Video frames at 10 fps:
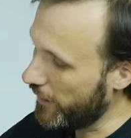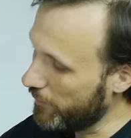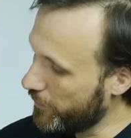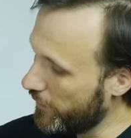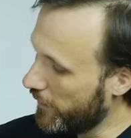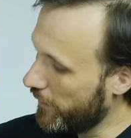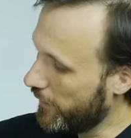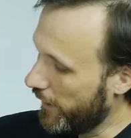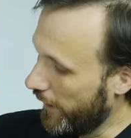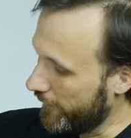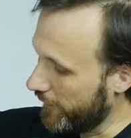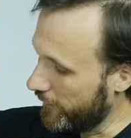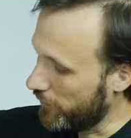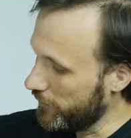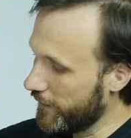up. And
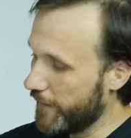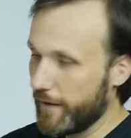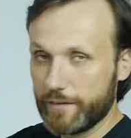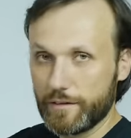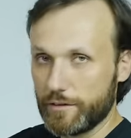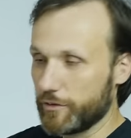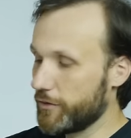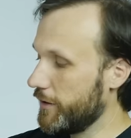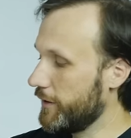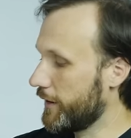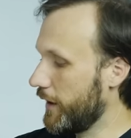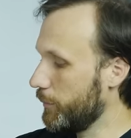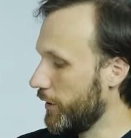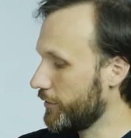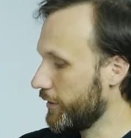then only then does the
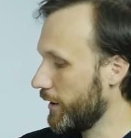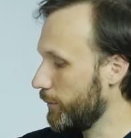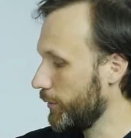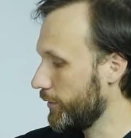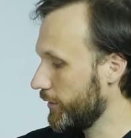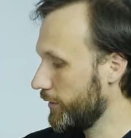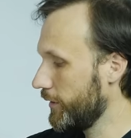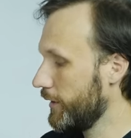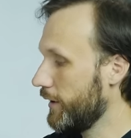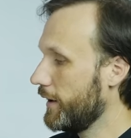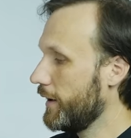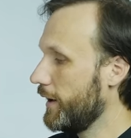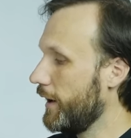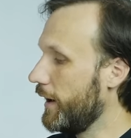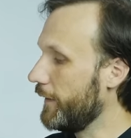cable actually come out.
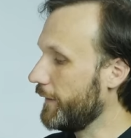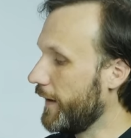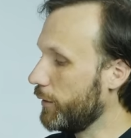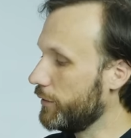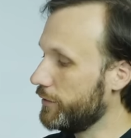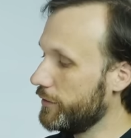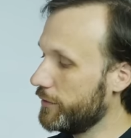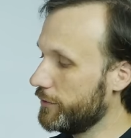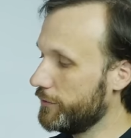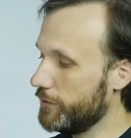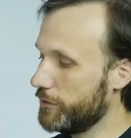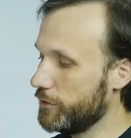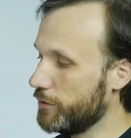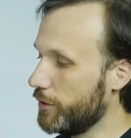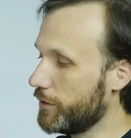Now, as
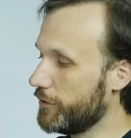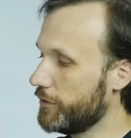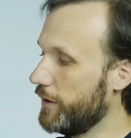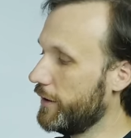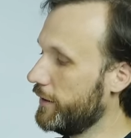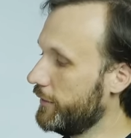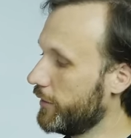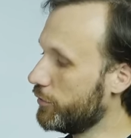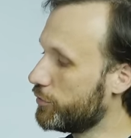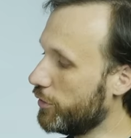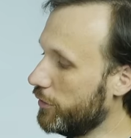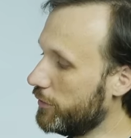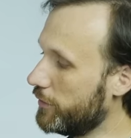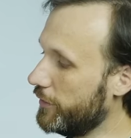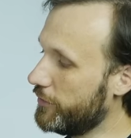you'll notice, the
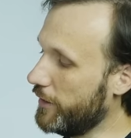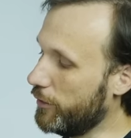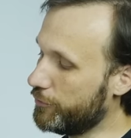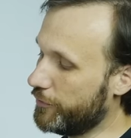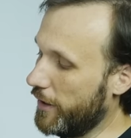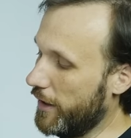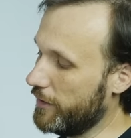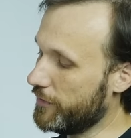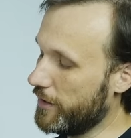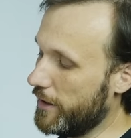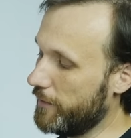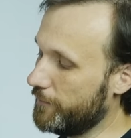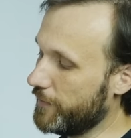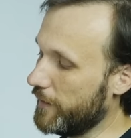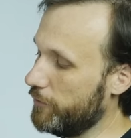controller itself has
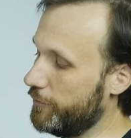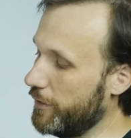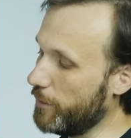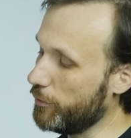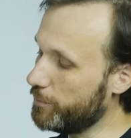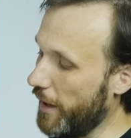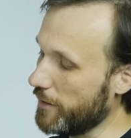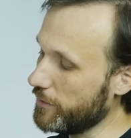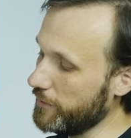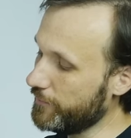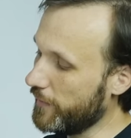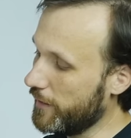a V-mount battery.